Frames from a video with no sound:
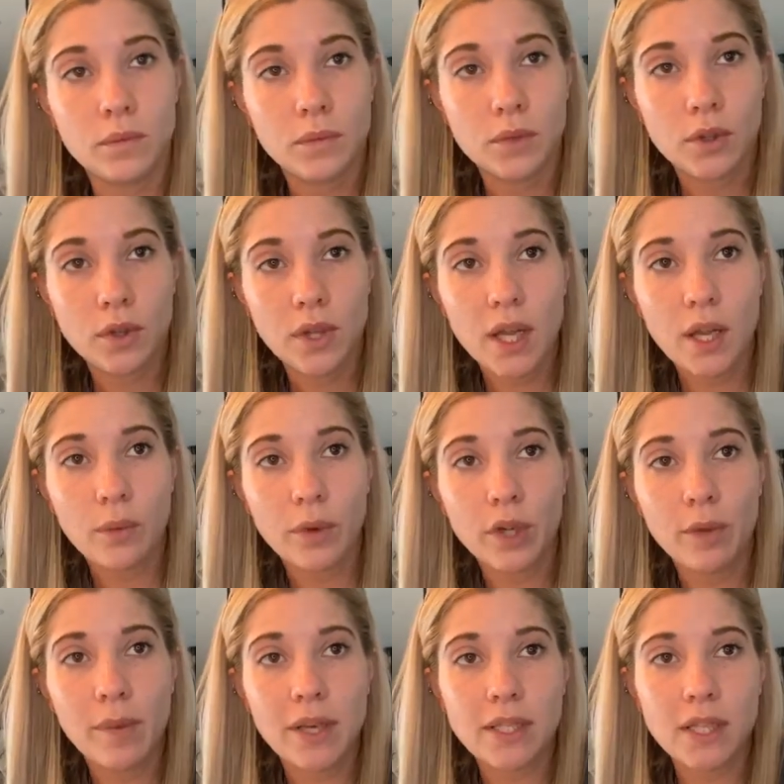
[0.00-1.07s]
So then when
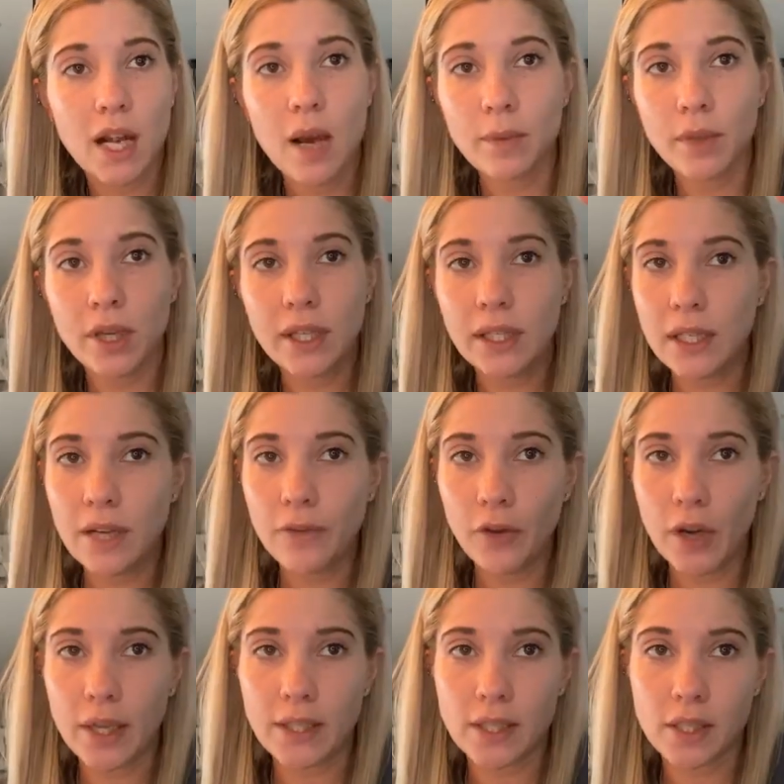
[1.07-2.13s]
you mix it up, look at the
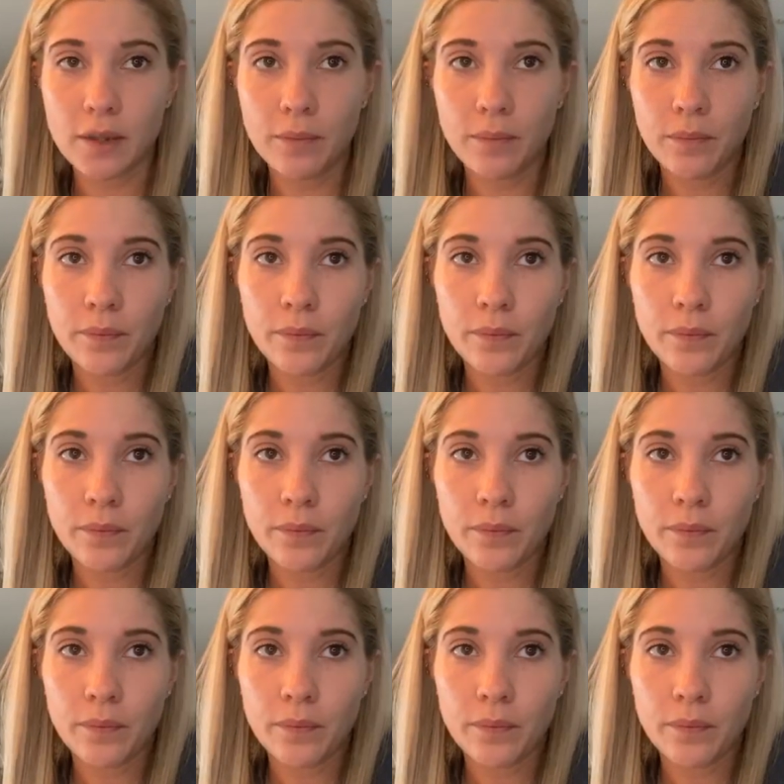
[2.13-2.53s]
difference.